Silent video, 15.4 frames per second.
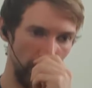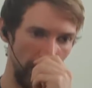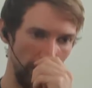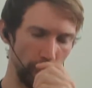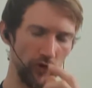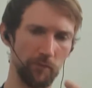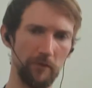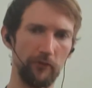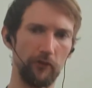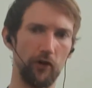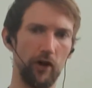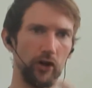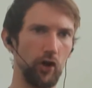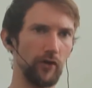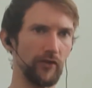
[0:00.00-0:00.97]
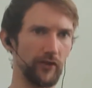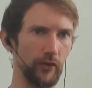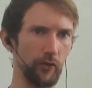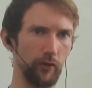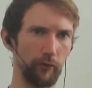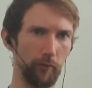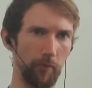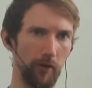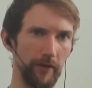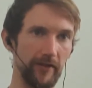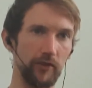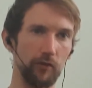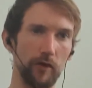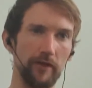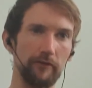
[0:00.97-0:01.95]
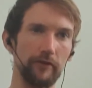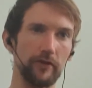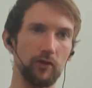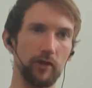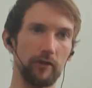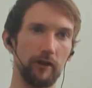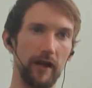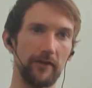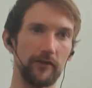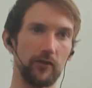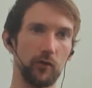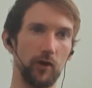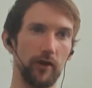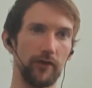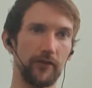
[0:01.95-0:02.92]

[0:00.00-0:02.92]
Just before I go into your other point, is there anything you want to add towards